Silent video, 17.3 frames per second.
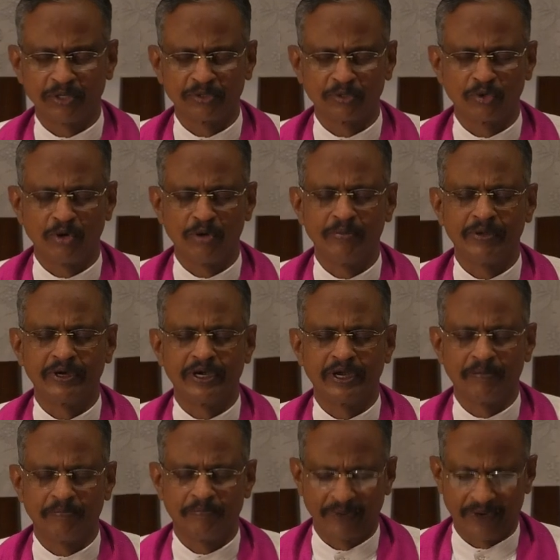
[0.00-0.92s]
of the Roman
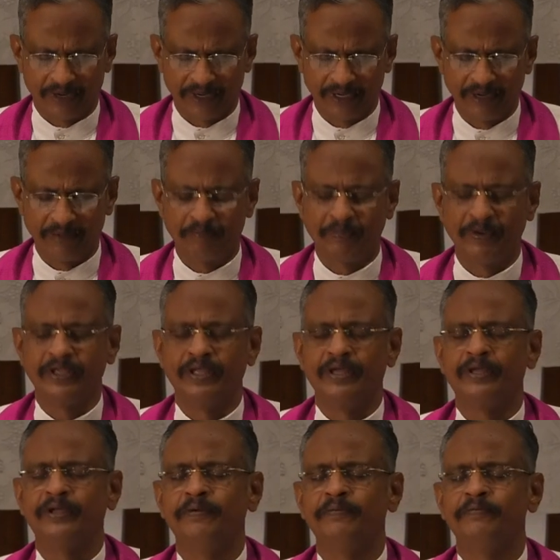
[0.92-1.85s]

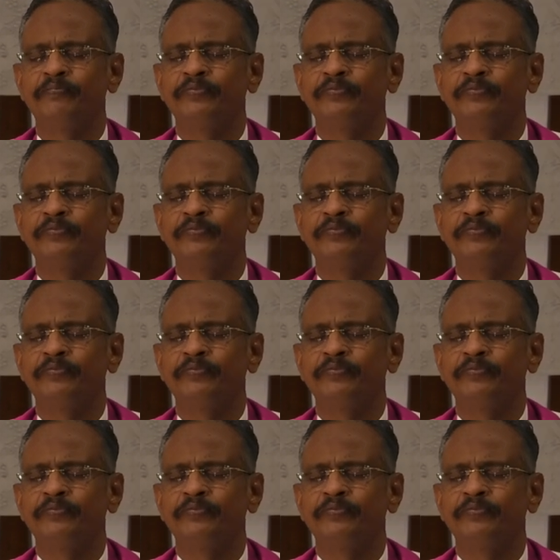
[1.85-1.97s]
Empire